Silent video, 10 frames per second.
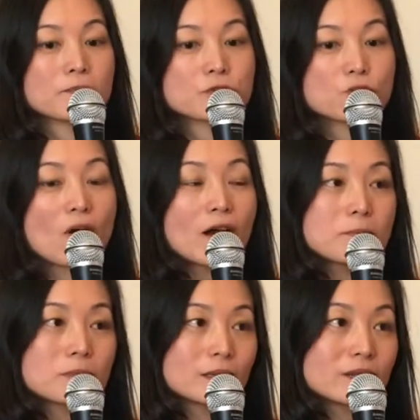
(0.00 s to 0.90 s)
So I
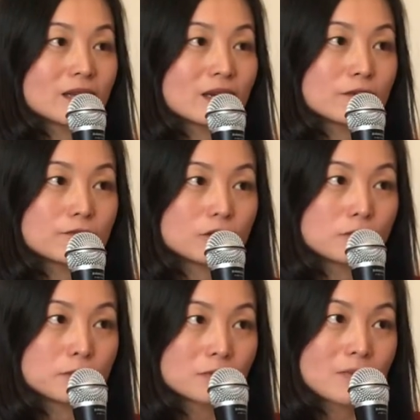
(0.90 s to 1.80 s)
believe that if
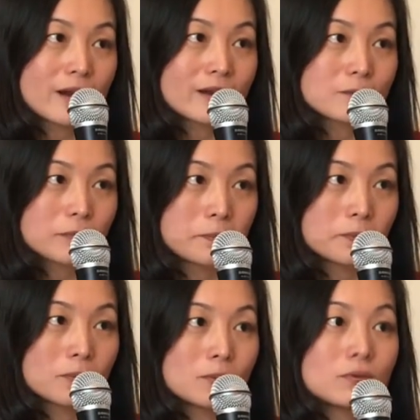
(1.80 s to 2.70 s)
you provide
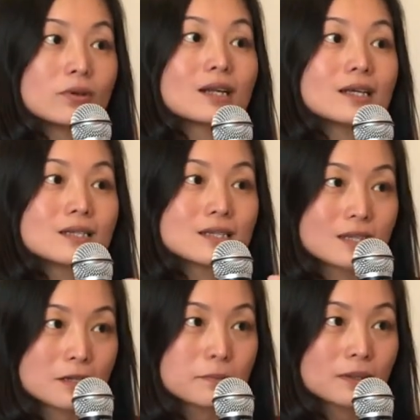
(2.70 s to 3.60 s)
people really
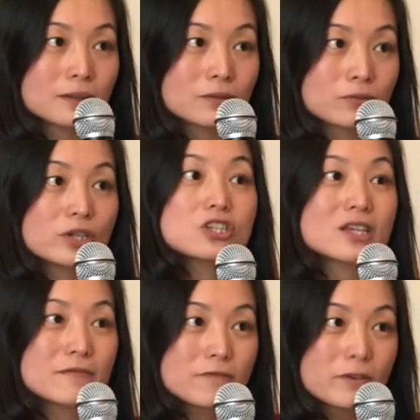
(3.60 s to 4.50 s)
deep,
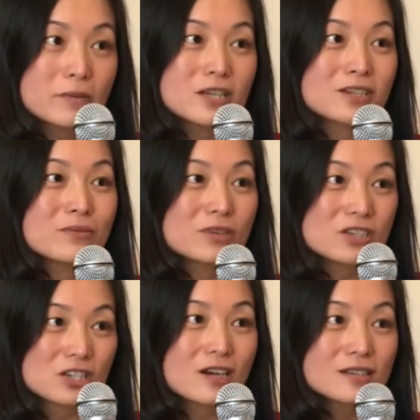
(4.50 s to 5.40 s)
rich information,
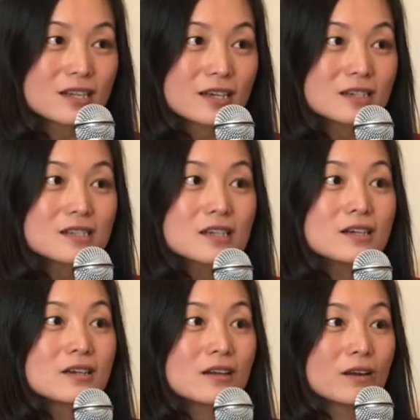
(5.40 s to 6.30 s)
rich content,
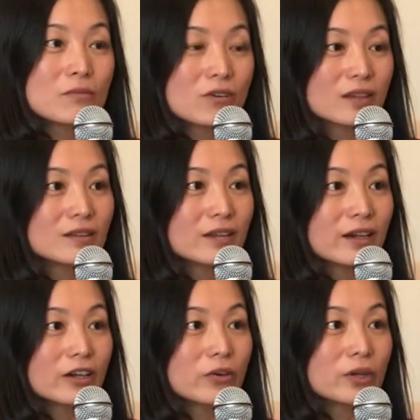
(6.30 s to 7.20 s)
rather
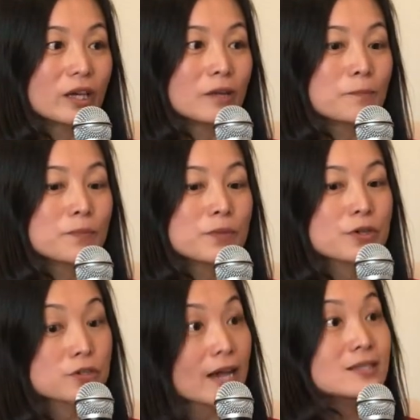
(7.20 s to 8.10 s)
than going.
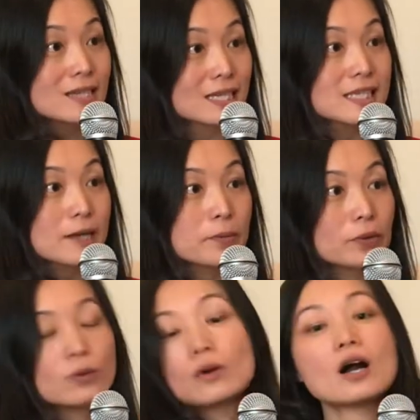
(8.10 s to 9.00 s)
So as an
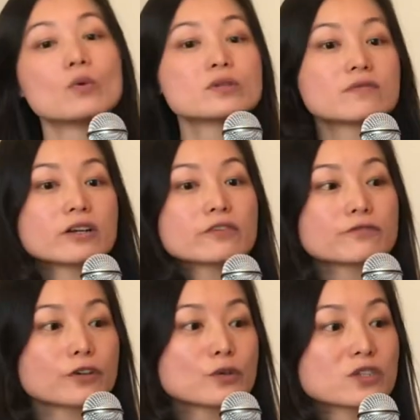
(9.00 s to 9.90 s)
example, I was very
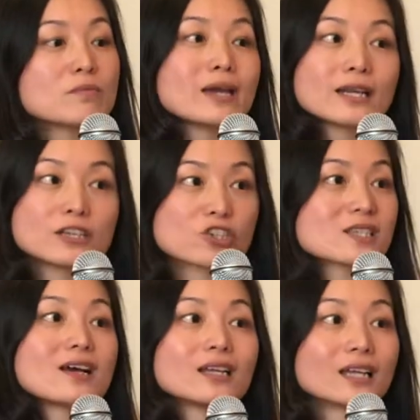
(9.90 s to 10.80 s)
focused mainly
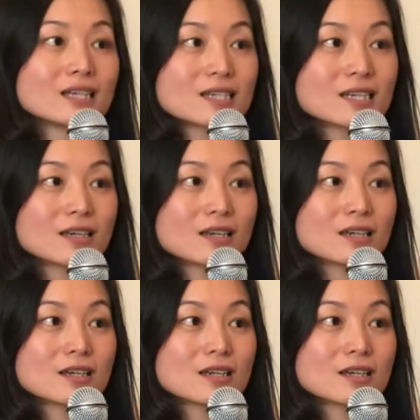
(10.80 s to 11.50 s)
just on LinkedIn